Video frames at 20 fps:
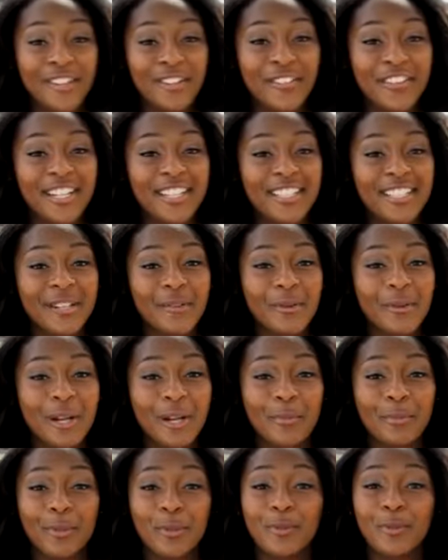University will
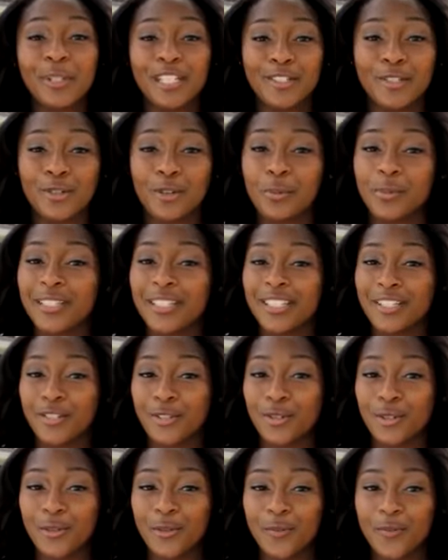help you reach your
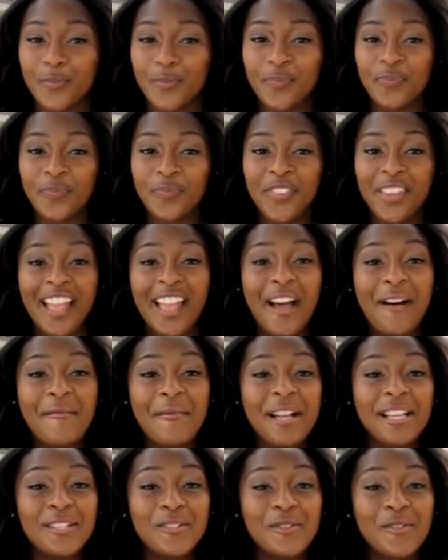potential.
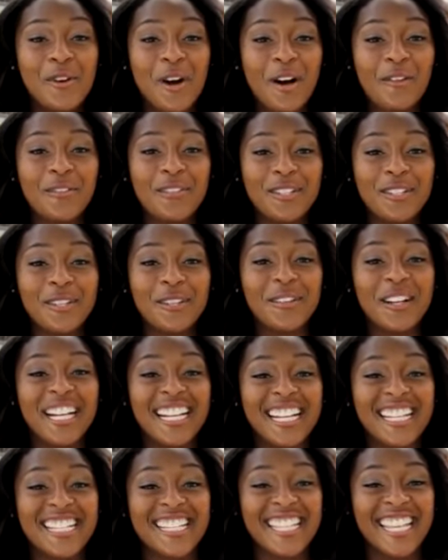My school offers a
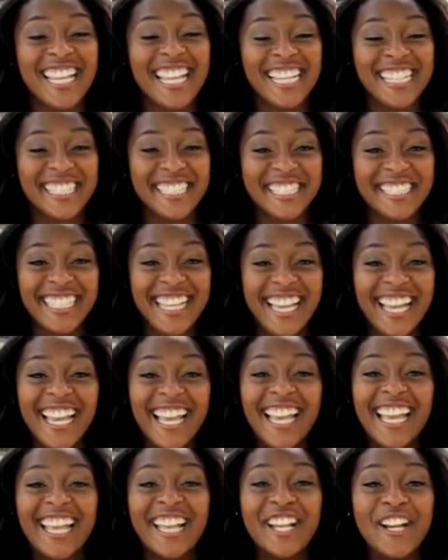great education,
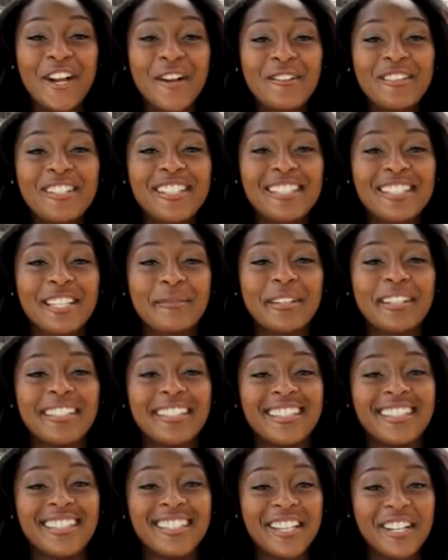encourages
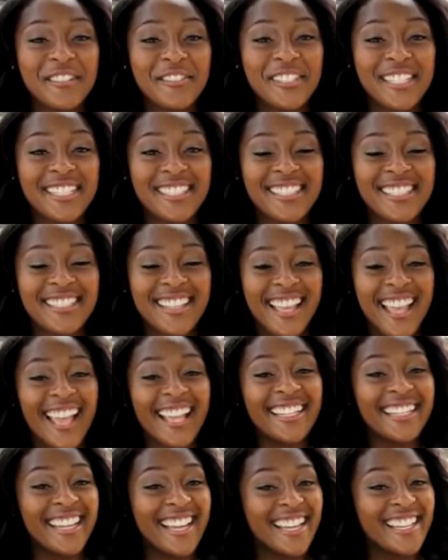community service,
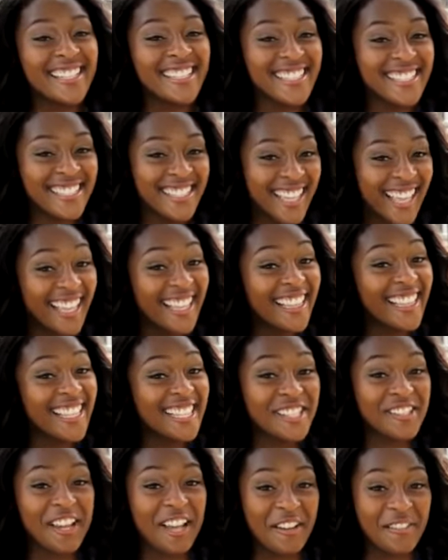and yes, it
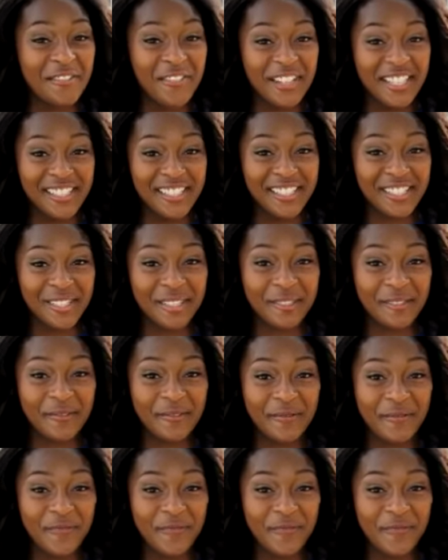lets you have fun too.